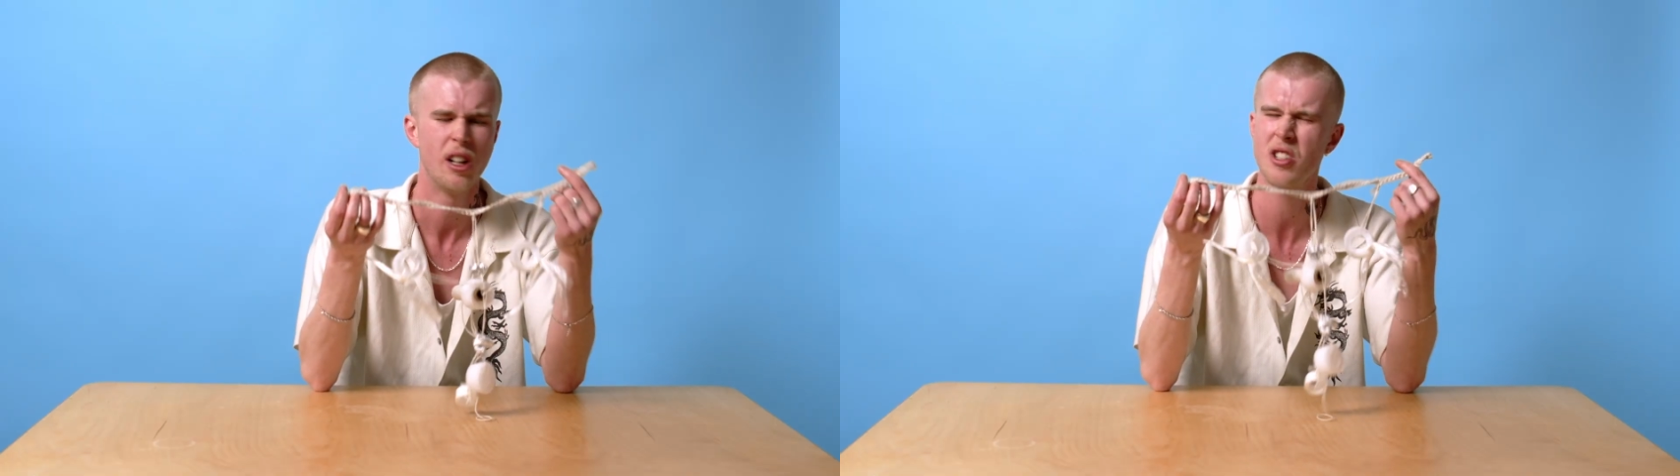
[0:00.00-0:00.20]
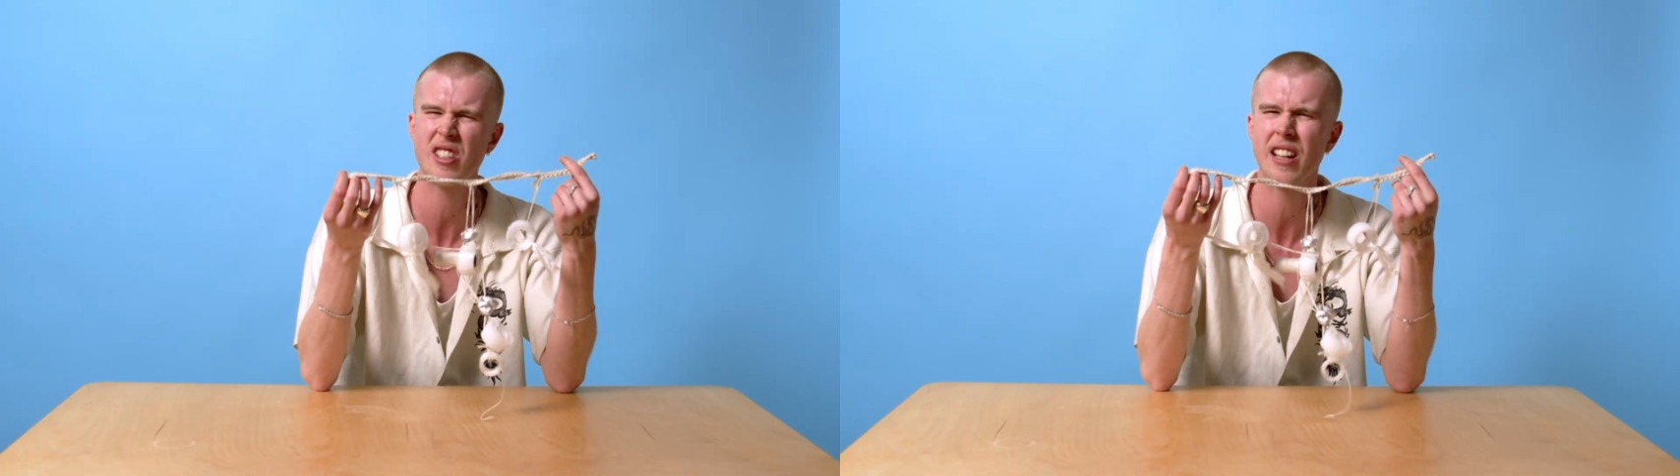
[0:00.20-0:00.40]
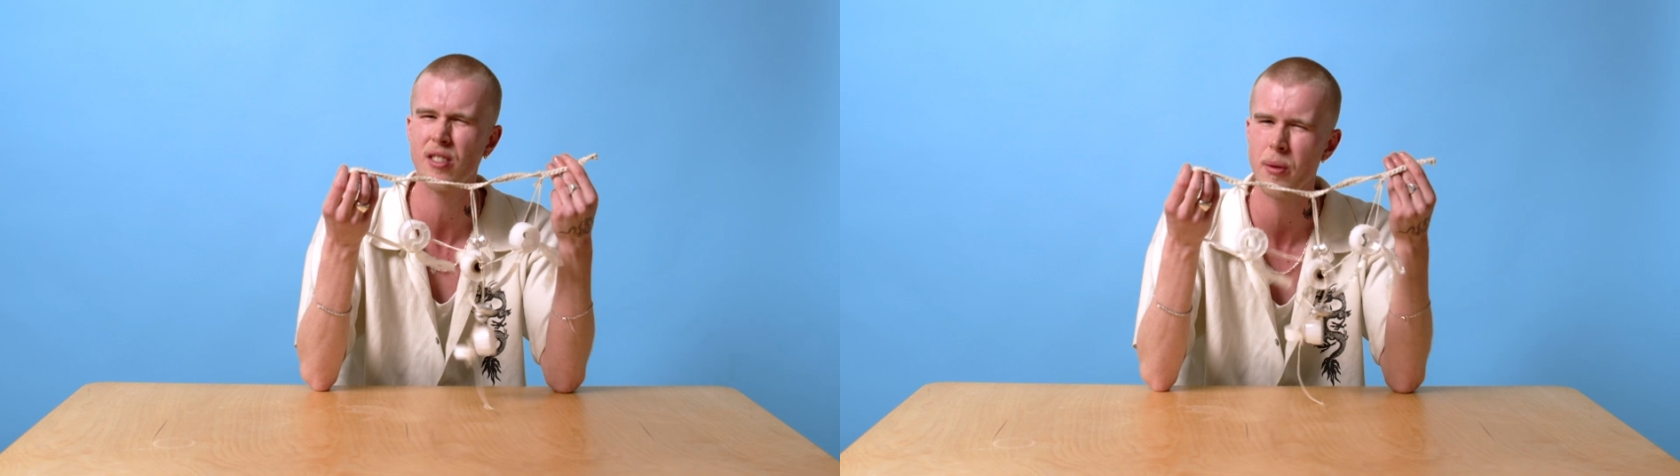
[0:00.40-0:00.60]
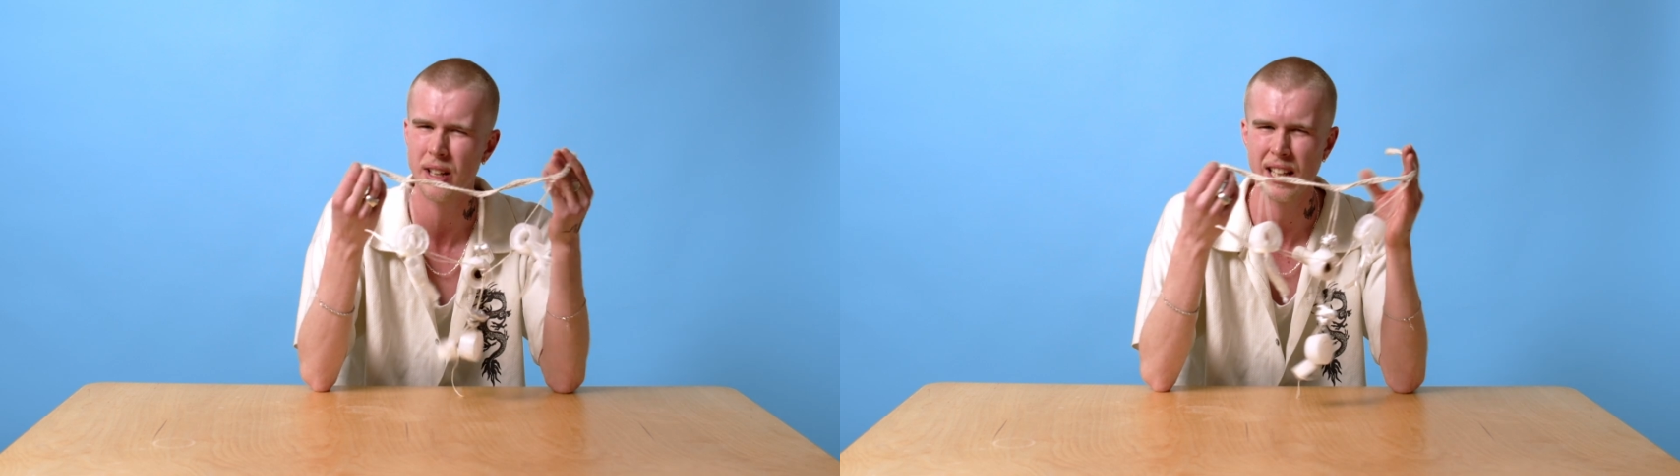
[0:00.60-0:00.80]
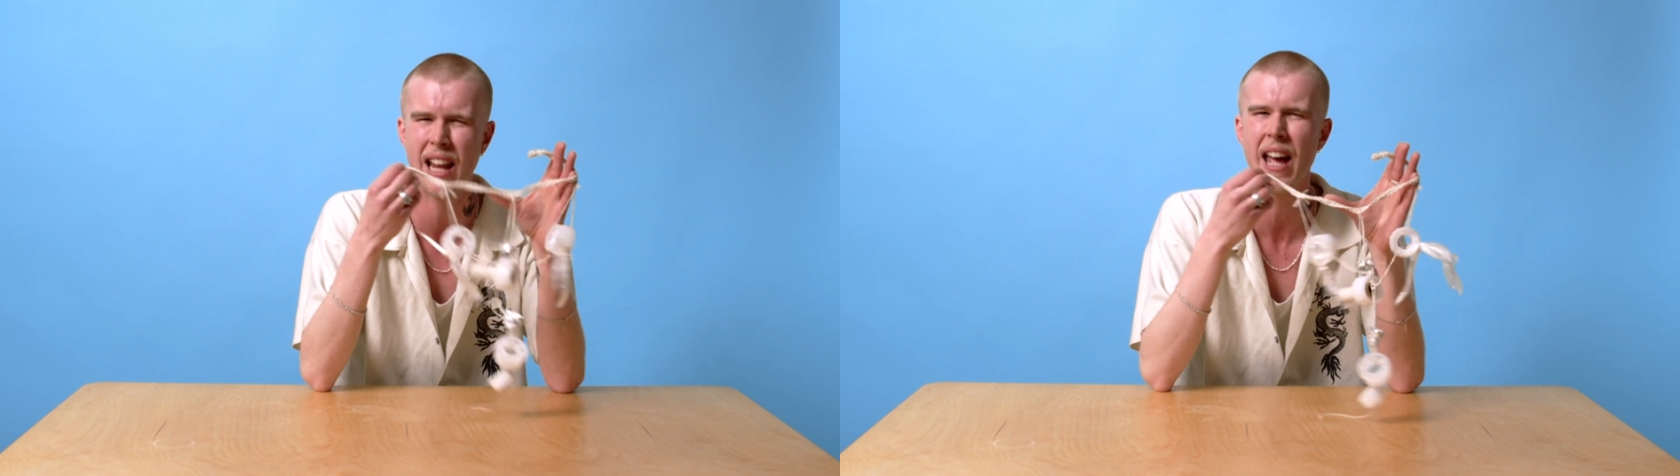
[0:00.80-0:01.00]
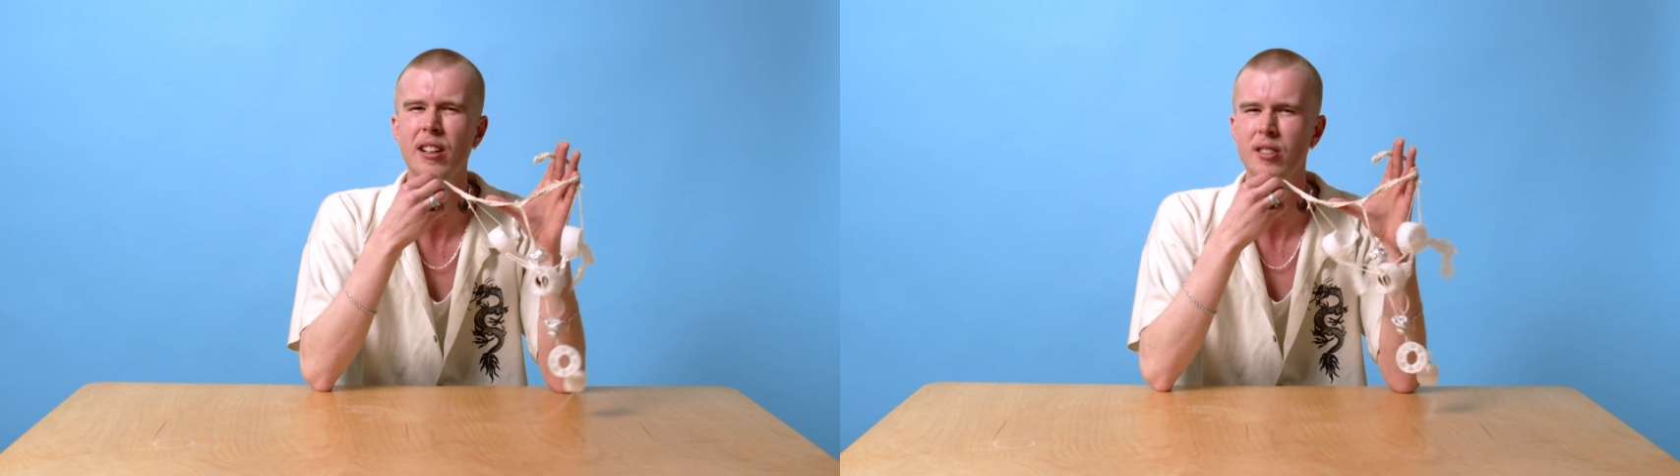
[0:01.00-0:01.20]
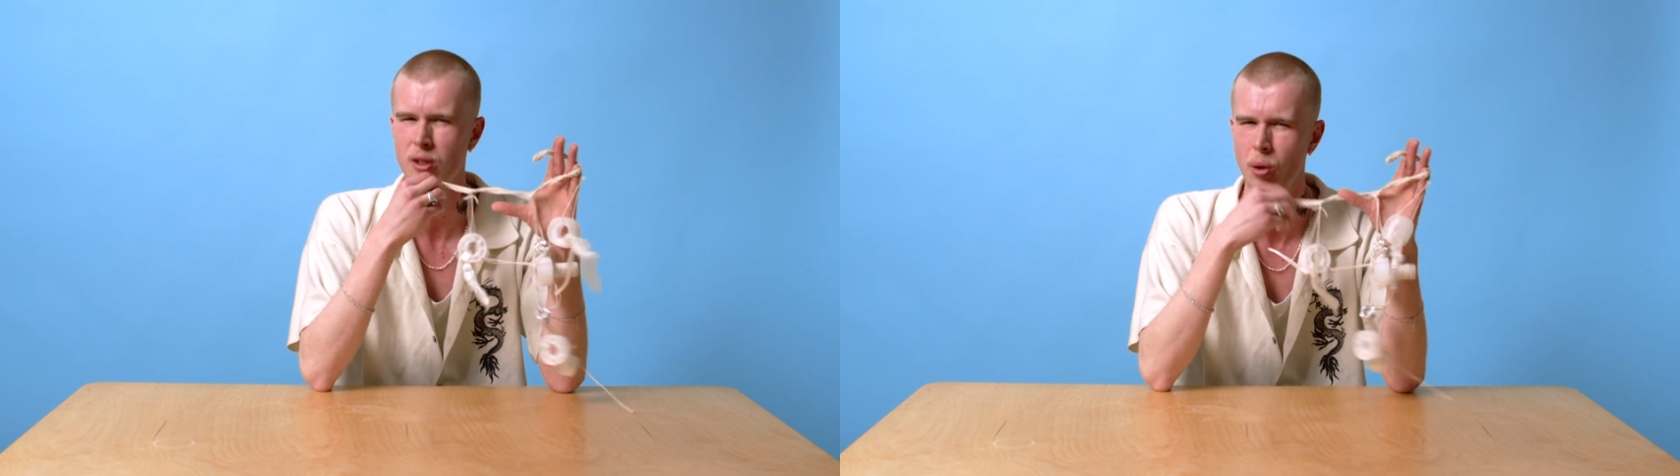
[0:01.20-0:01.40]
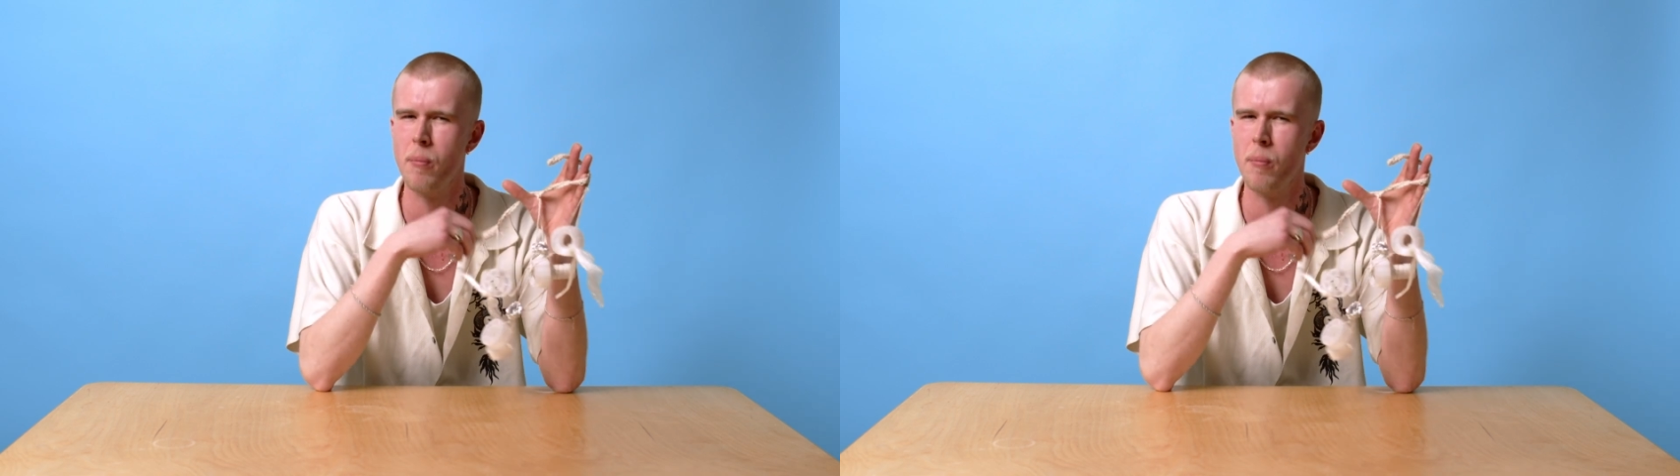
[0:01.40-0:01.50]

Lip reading: I just had so many layers to